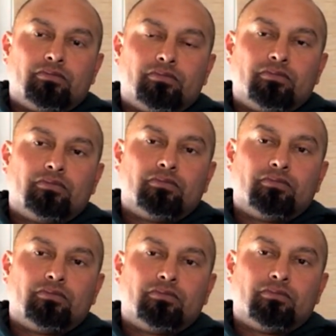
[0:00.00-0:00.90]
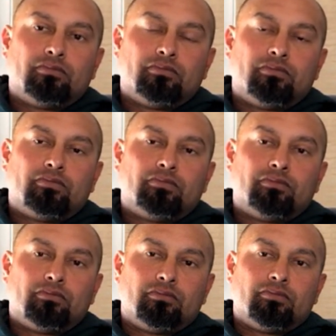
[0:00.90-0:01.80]

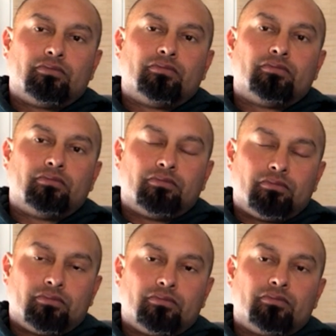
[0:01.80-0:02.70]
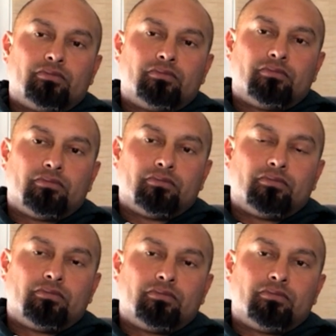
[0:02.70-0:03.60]

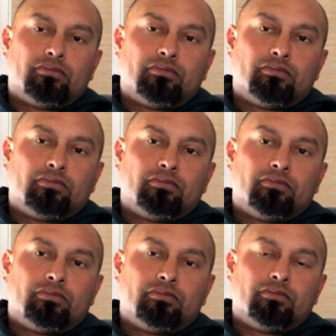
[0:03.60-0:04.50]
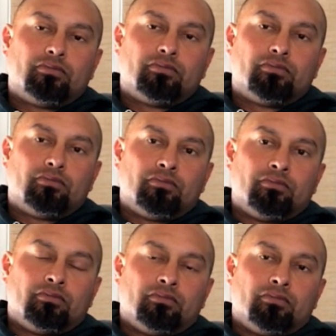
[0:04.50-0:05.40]

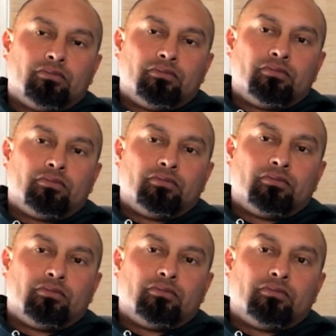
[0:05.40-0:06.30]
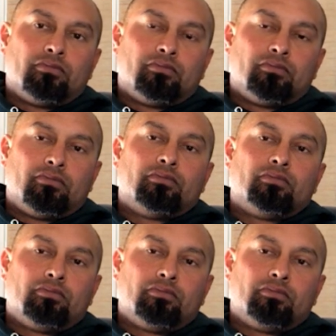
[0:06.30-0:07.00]
No words are spoken by the person on screen.